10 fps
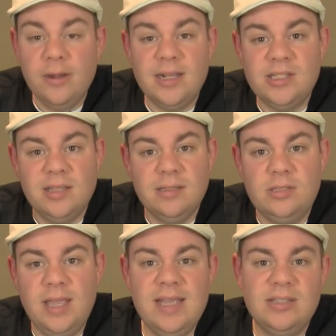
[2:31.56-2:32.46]
right guys, so the
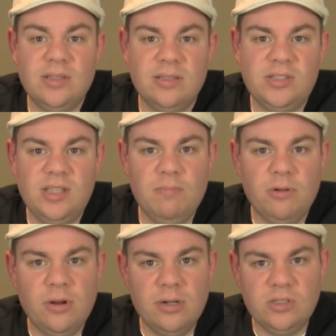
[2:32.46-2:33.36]
taste on the St.
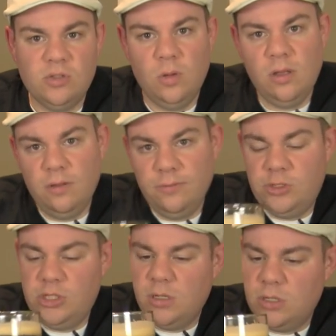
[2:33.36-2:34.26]
Bernardus 12,
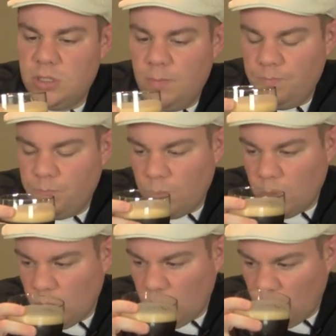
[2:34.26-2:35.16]
cheers.
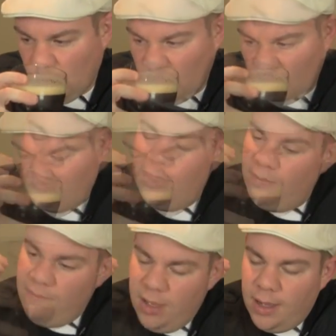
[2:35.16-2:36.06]
It, it,
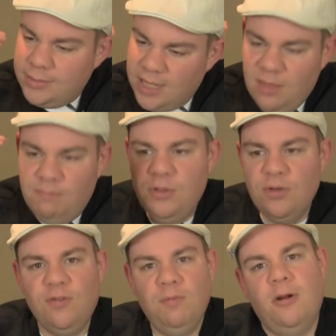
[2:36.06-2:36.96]
the, I'll tell you the
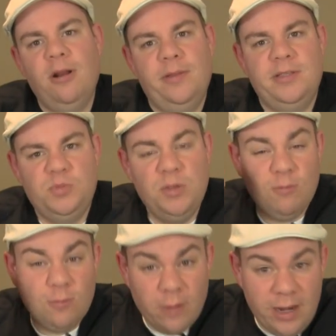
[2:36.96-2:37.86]
beautiful part about this beer,
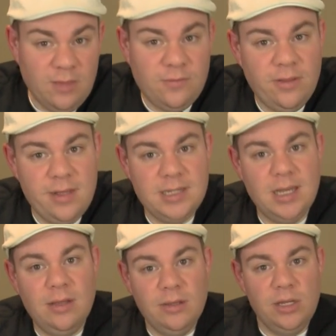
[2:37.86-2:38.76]
right at the front of the
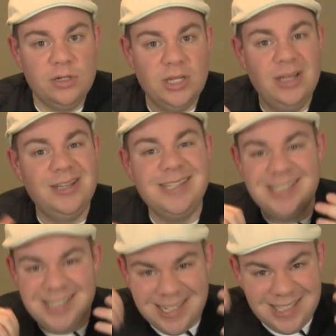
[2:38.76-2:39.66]
tongue, your tongue
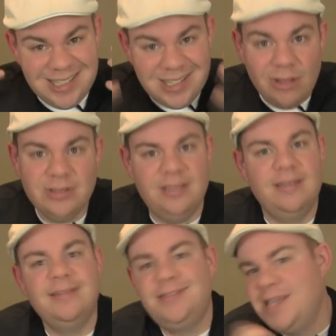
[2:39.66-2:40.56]
is
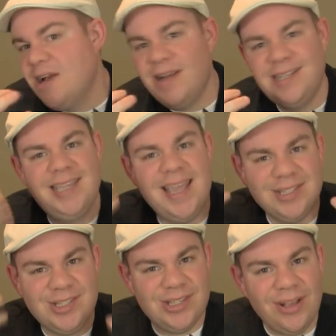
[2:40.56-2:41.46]
assaulted, dare I say
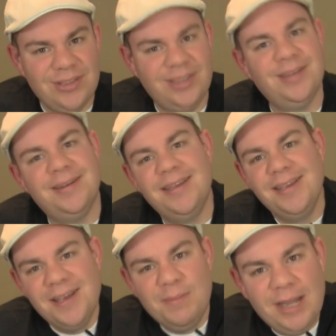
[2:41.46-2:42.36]
assaulted
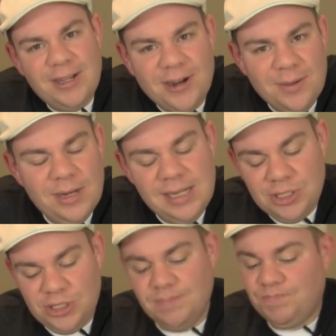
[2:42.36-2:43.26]
by
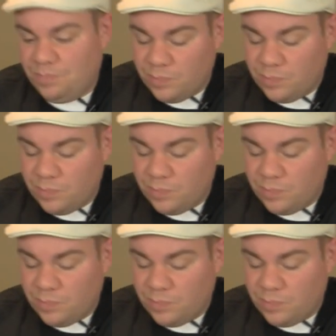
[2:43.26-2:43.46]
carbonation.